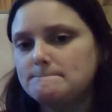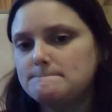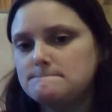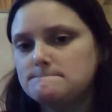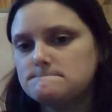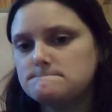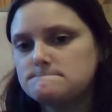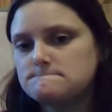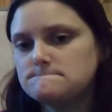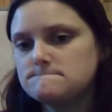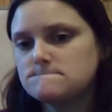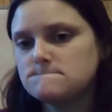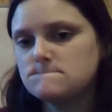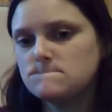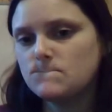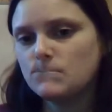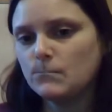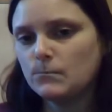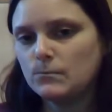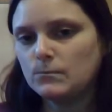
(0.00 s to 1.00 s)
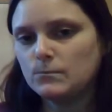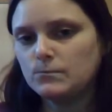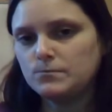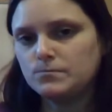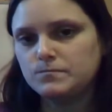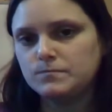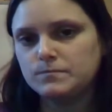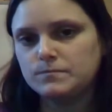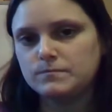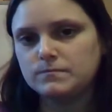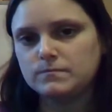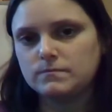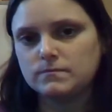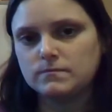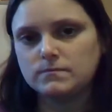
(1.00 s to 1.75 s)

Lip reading: (no one is talking)